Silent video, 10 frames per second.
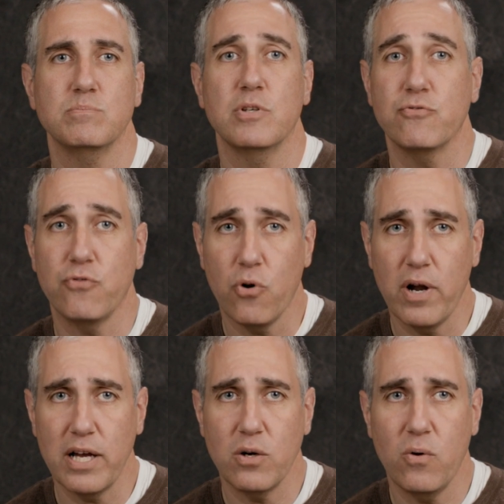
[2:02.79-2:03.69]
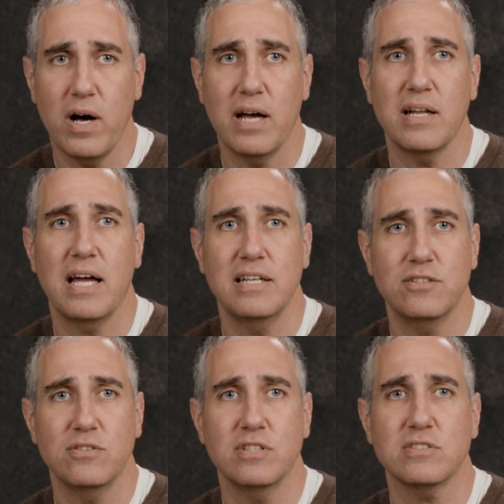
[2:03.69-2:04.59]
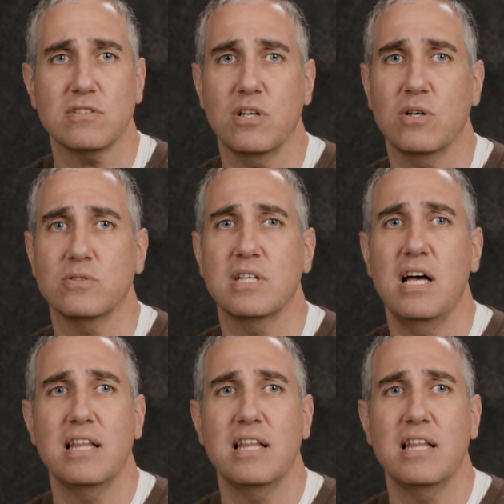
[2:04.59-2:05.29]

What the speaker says: Before I go on, I need to disclose